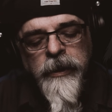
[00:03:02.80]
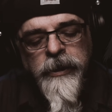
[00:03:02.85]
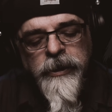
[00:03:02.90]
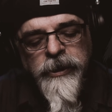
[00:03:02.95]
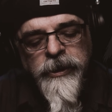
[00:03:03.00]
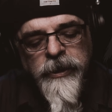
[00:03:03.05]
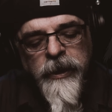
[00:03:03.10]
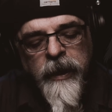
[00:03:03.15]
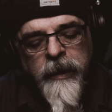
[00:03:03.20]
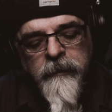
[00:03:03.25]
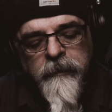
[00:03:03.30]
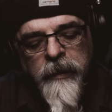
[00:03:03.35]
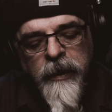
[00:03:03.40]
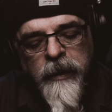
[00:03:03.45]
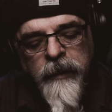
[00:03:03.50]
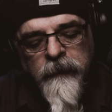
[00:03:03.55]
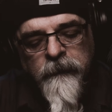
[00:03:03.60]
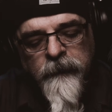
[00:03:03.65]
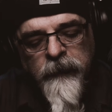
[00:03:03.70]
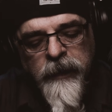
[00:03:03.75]

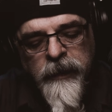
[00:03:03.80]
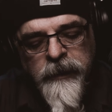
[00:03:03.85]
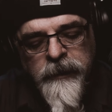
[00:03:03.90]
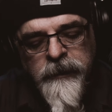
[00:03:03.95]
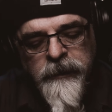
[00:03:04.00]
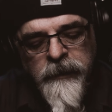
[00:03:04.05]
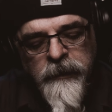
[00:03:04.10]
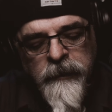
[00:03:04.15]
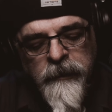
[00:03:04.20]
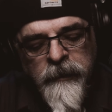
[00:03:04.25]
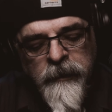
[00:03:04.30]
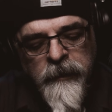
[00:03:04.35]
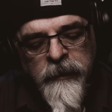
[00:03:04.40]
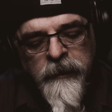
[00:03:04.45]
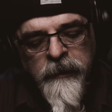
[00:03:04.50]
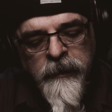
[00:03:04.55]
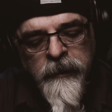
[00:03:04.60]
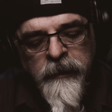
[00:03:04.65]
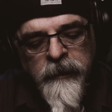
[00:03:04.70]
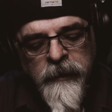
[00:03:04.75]
tripod for this.
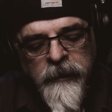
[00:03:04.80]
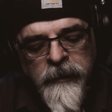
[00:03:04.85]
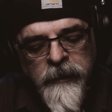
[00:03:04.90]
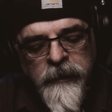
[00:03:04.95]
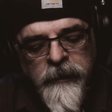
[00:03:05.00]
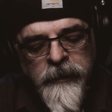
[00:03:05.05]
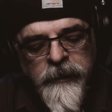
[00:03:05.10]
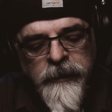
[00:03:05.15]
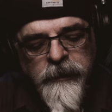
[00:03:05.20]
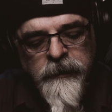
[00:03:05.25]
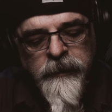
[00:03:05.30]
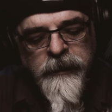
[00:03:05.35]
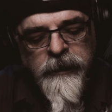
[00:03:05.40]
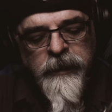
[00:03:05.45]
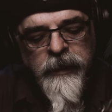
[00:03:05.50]
So it's a